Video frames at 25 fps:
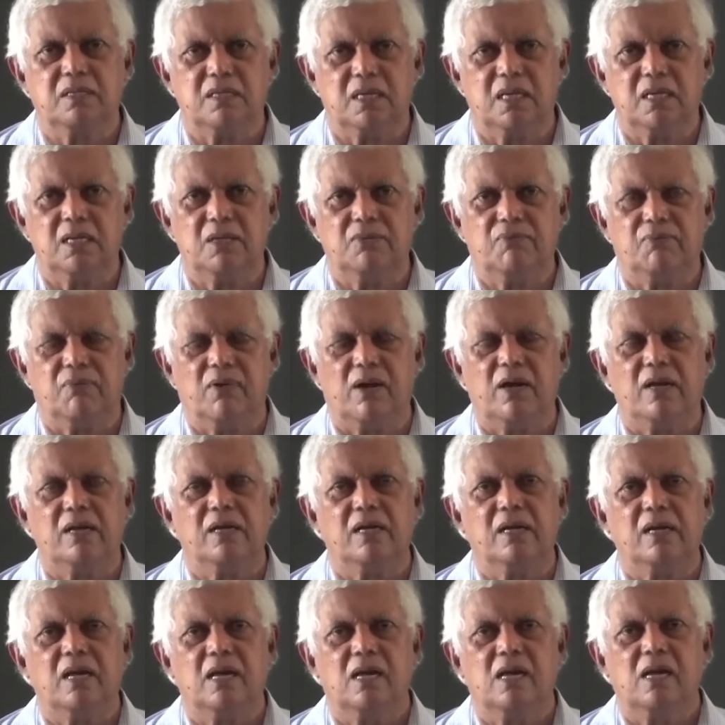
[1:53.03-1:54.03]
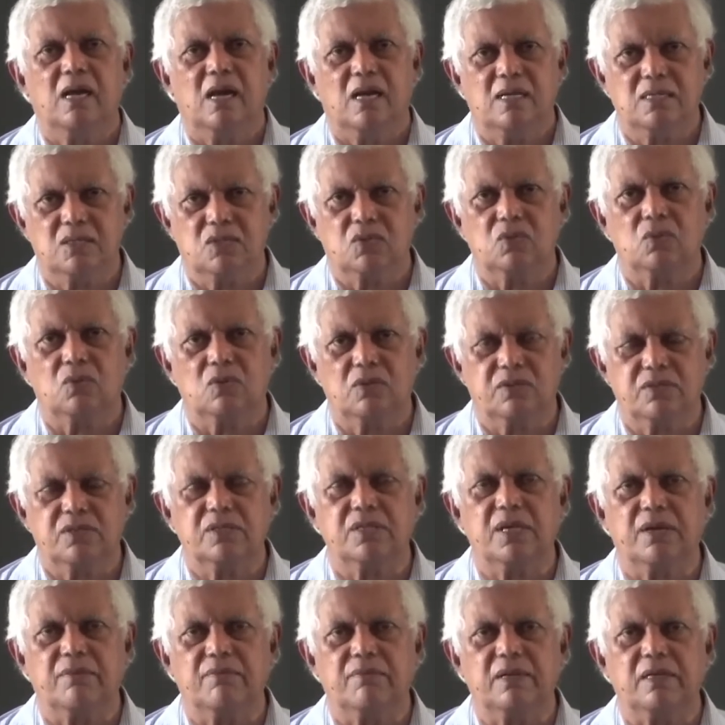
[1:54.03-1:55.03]
edifying, and soul
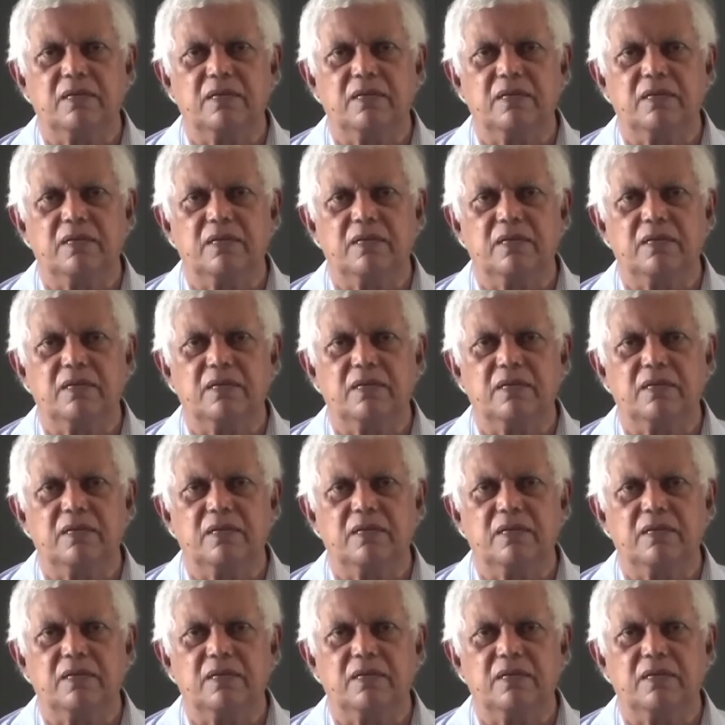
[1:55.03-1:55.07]
saving.